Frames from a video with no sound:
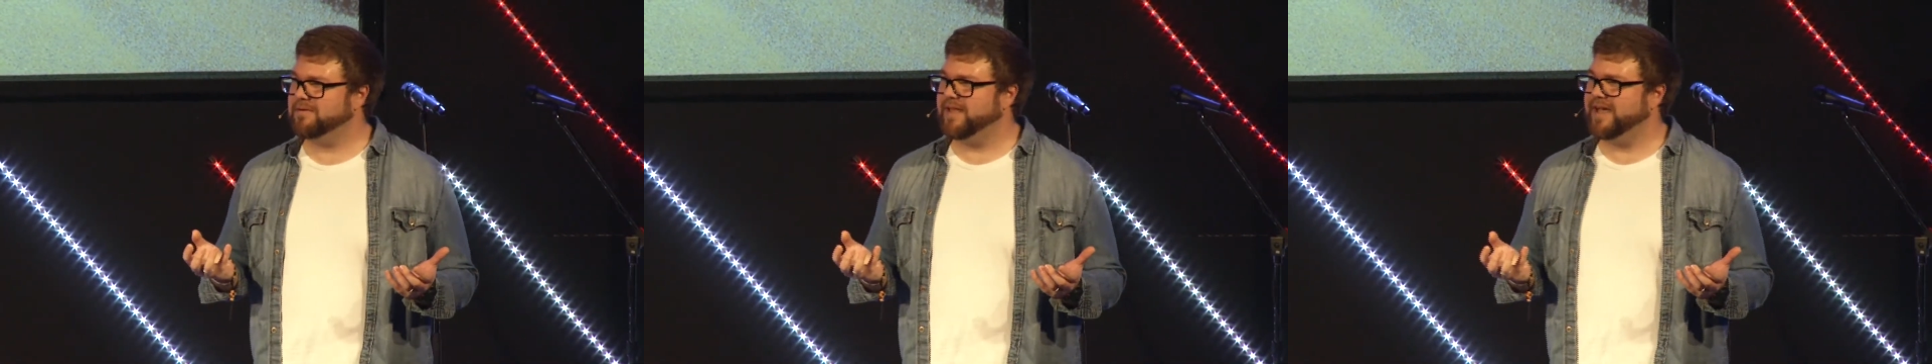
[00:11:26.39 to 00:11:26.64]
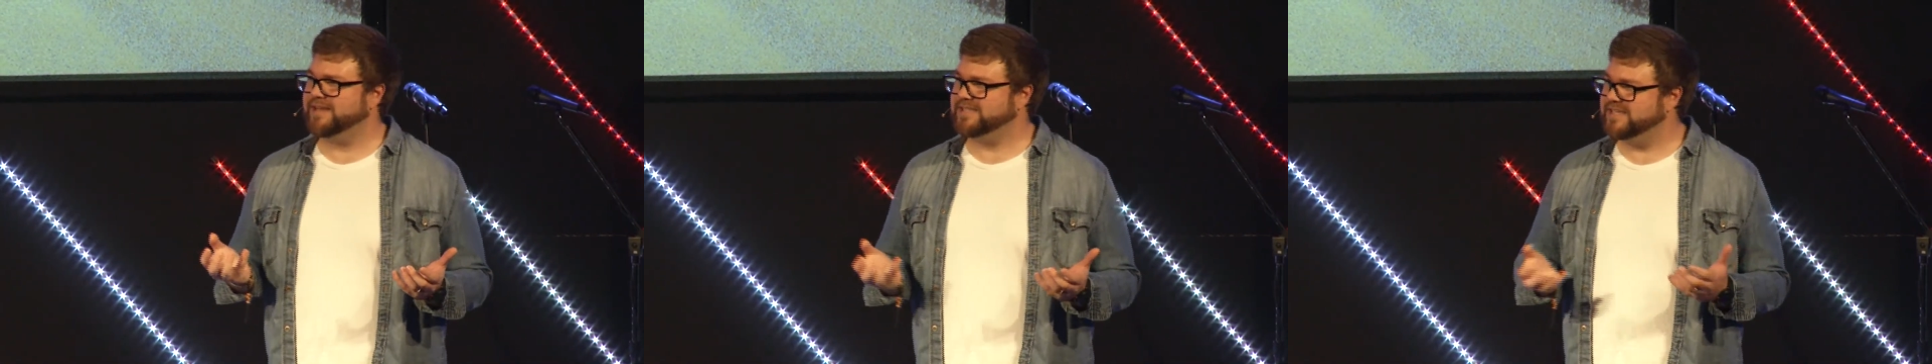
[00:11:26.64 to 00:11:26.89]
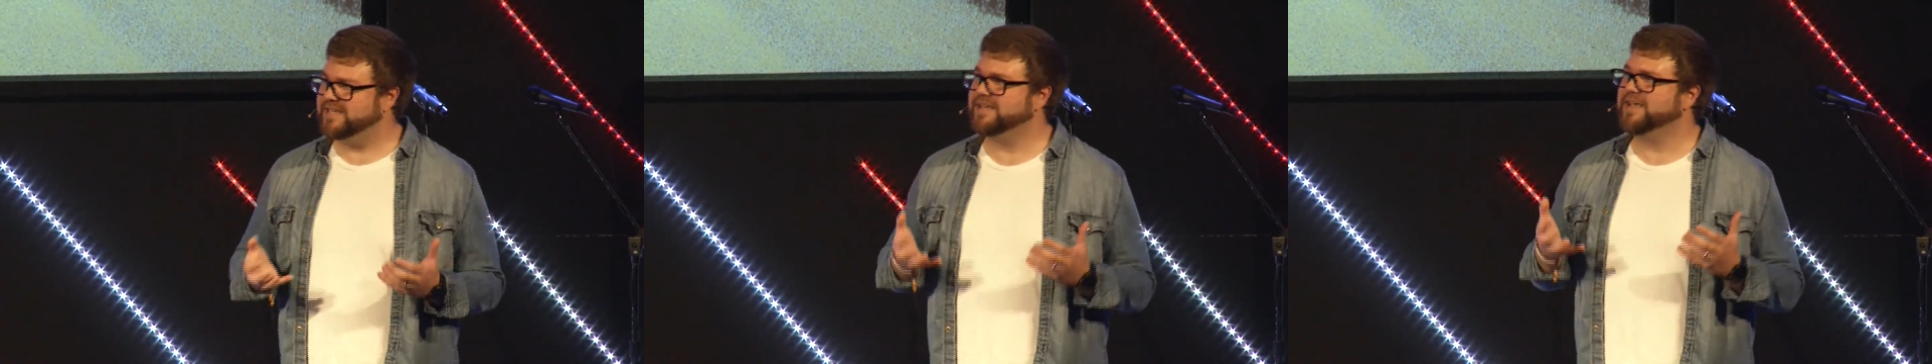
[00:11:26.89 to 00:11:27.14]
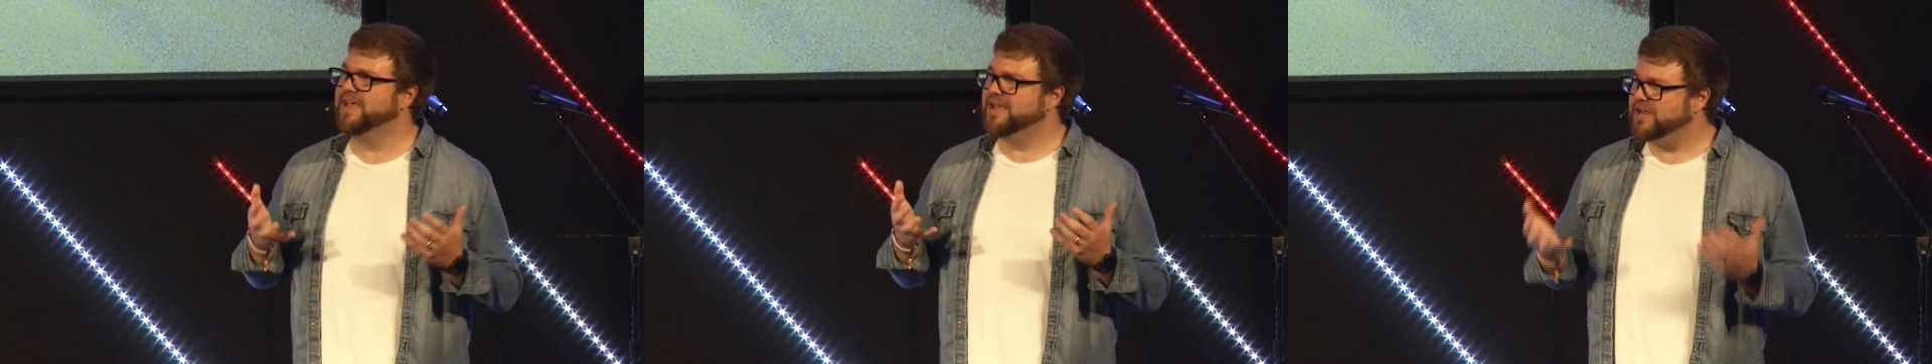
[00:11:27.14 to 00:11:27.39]
Like, is he
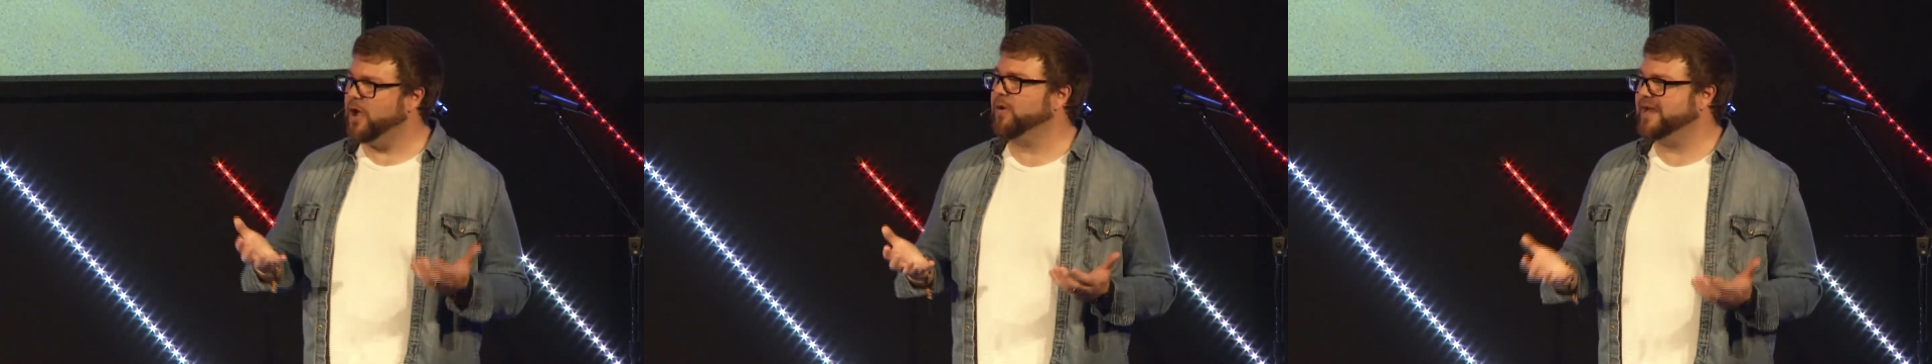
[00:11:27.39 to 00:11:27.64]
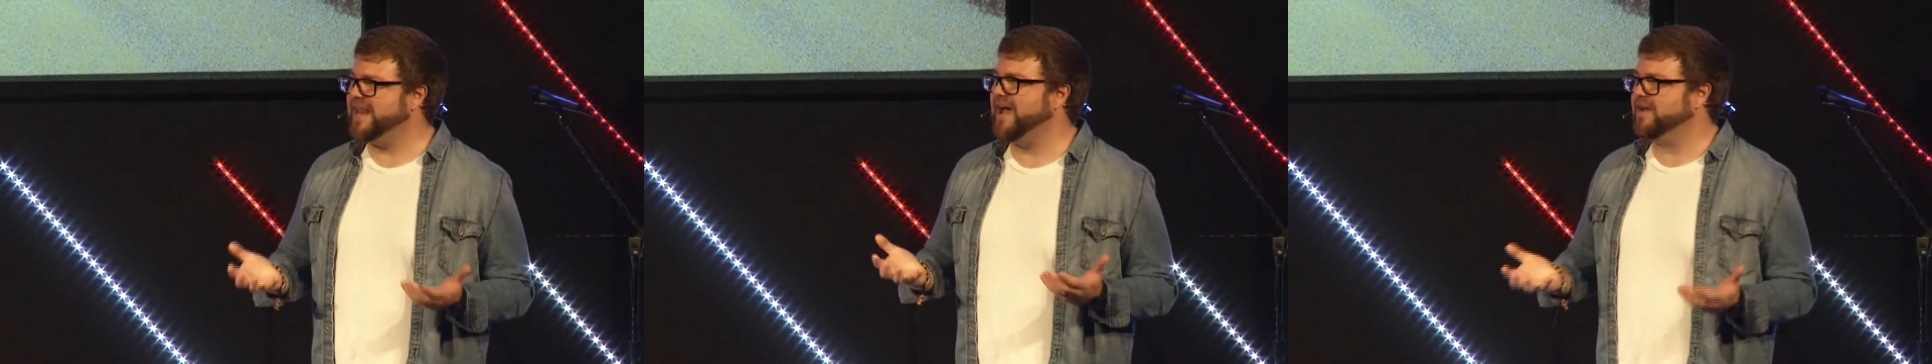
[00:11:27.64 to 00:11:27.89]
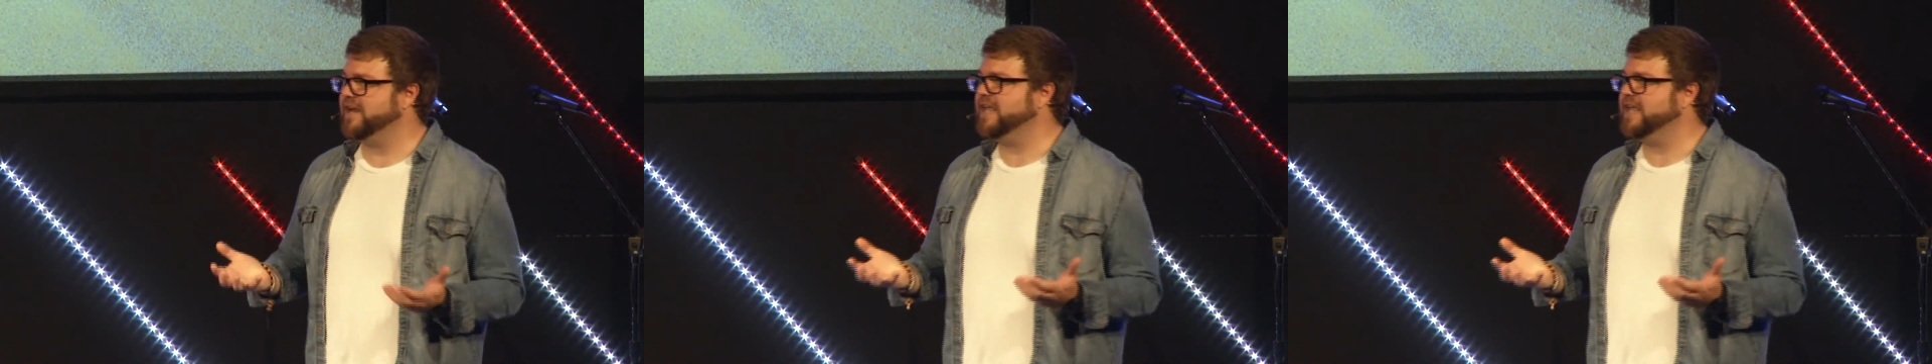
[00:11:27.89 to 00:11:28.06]
going down in